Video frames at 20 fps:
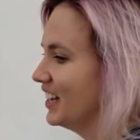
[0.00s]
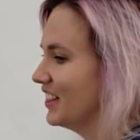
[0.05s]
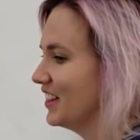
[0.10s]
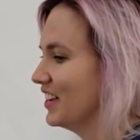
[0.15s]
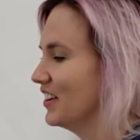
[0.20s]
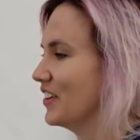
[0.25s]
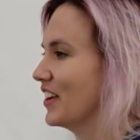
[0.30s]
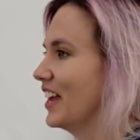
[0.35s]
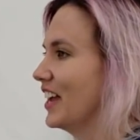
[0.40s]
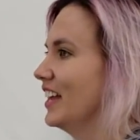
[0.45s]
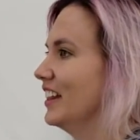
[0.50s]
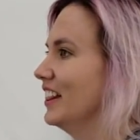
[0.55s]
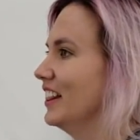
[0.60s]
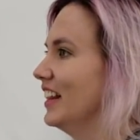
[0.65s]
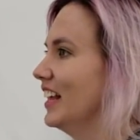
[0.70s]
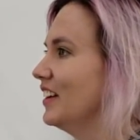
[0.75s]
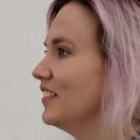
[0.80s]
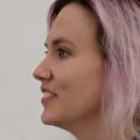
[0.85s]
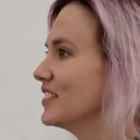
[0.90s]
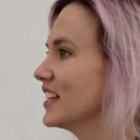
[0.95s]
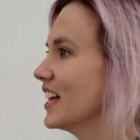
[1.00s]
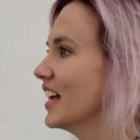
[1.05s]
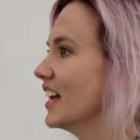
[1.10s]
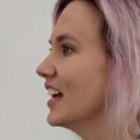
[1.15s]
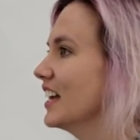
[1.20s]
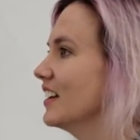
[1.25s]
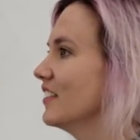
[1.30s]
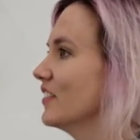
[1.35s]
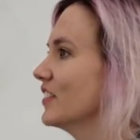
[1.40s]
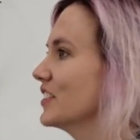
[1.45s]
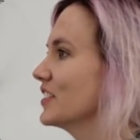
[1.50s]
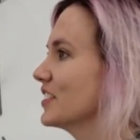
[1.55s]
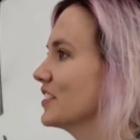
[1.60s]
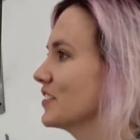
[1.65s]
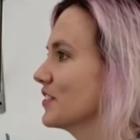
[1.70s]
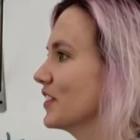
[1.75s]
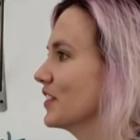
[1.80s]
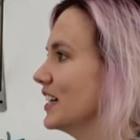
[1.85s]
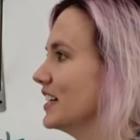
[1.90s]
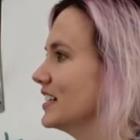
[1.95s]
okay, left side
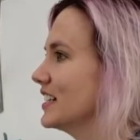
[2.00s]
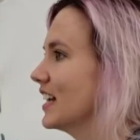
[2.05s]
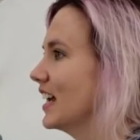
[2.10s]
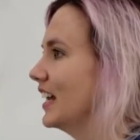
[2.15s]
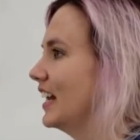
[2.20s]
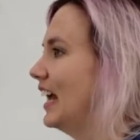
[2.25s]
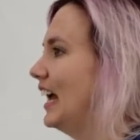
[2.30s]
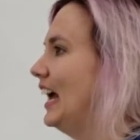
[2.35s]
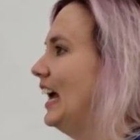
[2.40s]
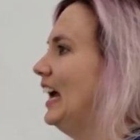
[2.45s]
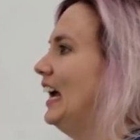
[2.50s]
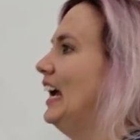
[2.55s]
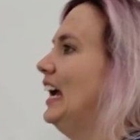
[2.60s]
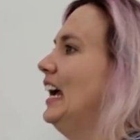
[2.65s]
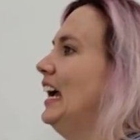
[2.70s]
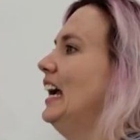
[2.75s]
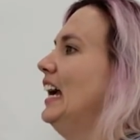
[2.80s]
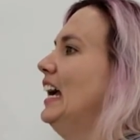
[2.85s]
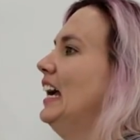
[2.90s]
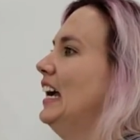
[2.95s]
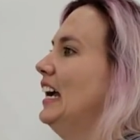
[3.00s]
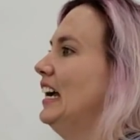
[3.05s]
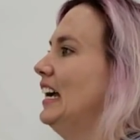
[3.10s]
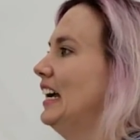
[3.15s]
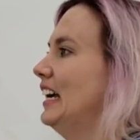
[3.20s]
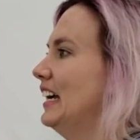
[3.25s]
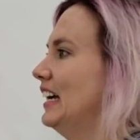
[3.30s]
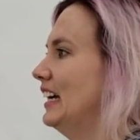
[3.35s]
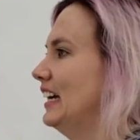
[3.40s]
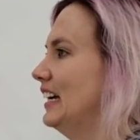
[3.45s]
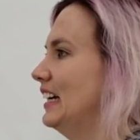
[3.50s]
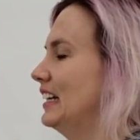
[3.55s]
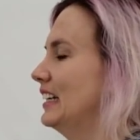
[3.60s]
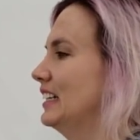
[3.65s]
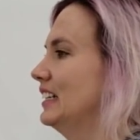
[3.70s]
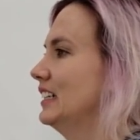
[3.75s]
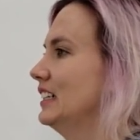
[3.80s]
versus right side. Ah! Yeah.